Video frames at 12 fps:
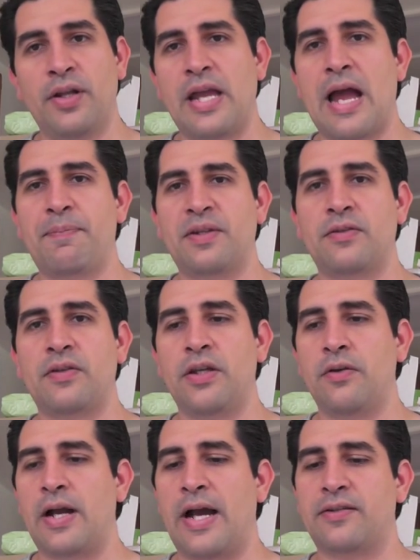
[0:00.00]
really happy to see
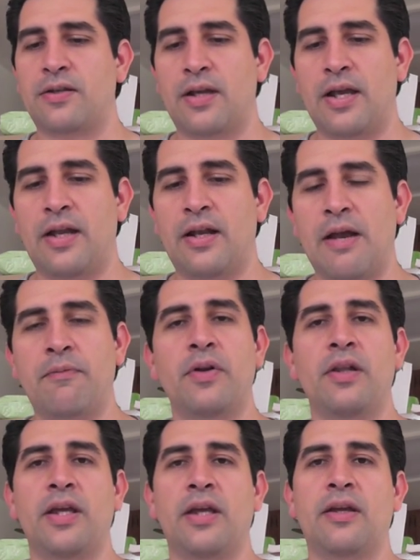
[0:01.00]
you guys again. I'm
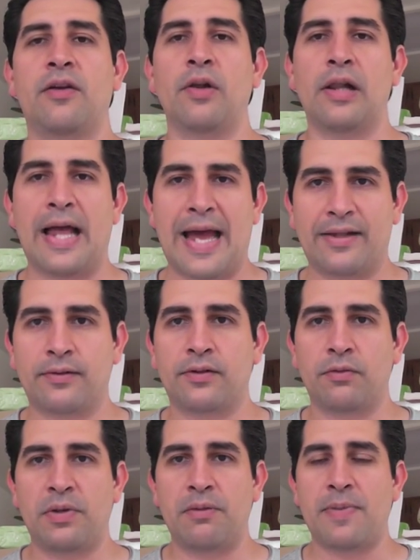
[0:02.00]
really glad
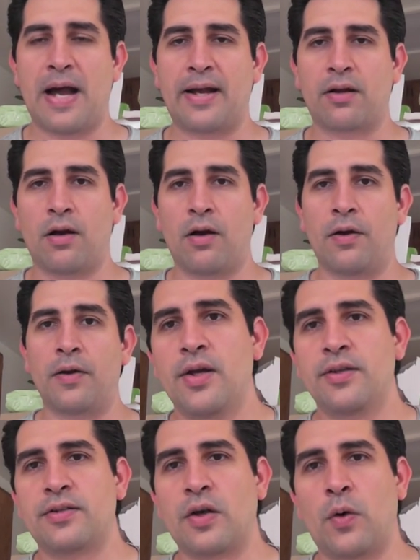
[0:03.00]
to be back on.
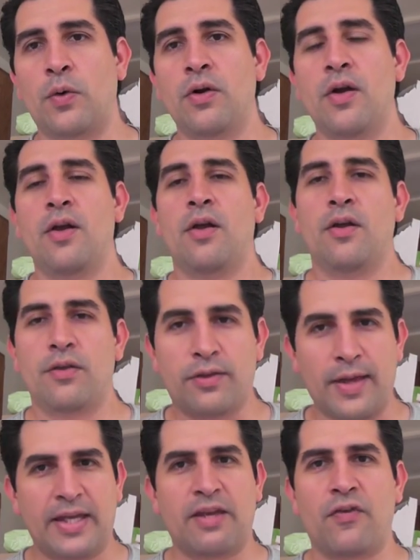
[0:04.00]
So
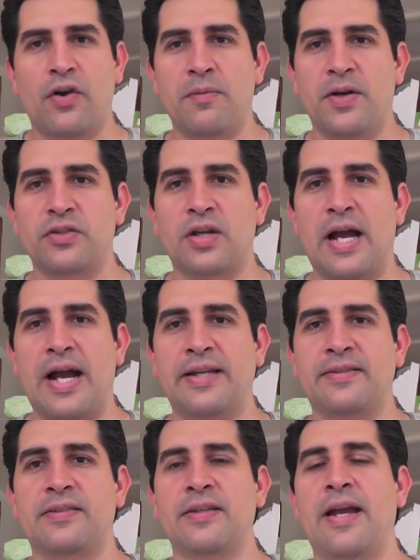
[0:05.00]
thank you very much,
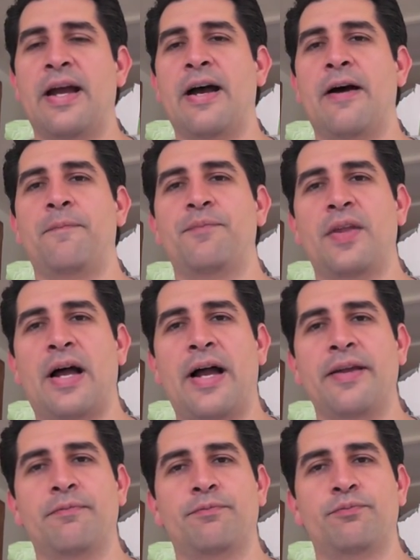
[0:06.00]
guys.
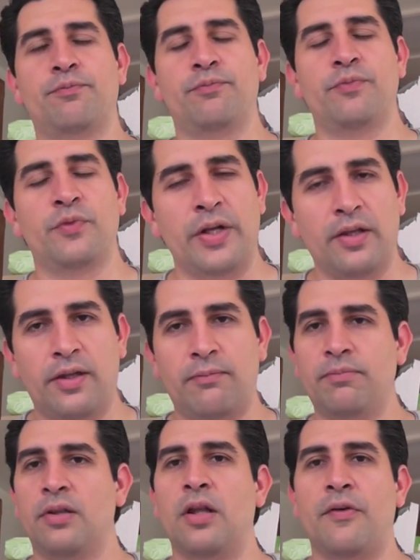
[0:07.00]
I really
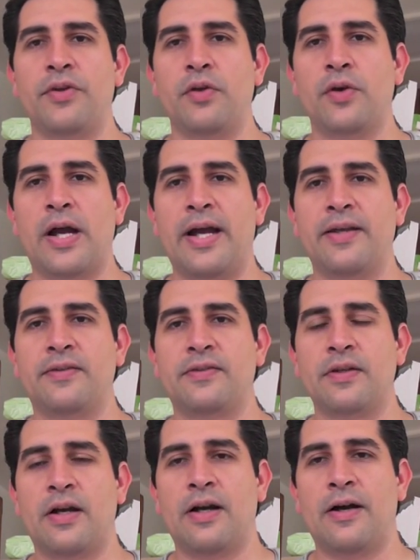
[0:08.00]
love you guys.